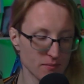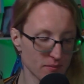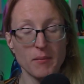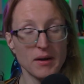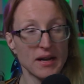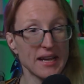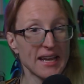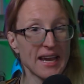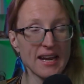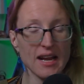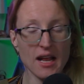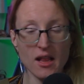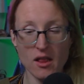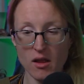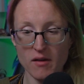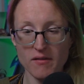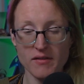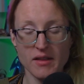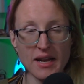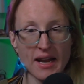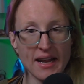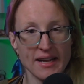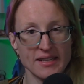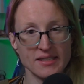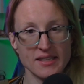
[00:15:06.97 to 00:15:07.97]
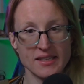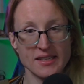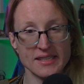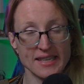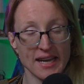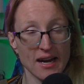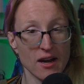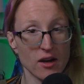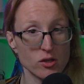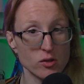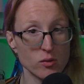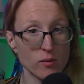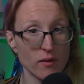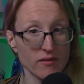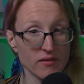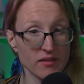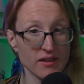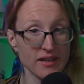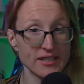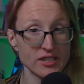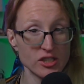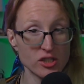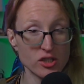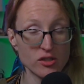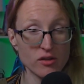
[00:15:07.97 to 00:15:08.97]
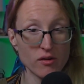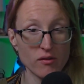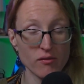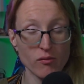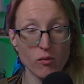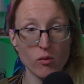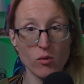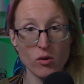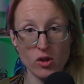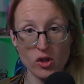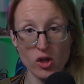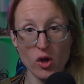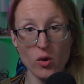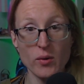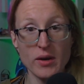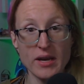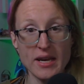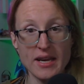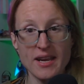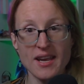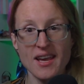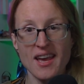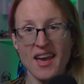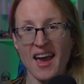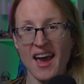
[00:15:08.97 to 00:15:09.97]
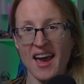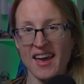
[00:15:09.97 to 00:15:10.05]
But again, I love that it ends in this character revelation for Loki,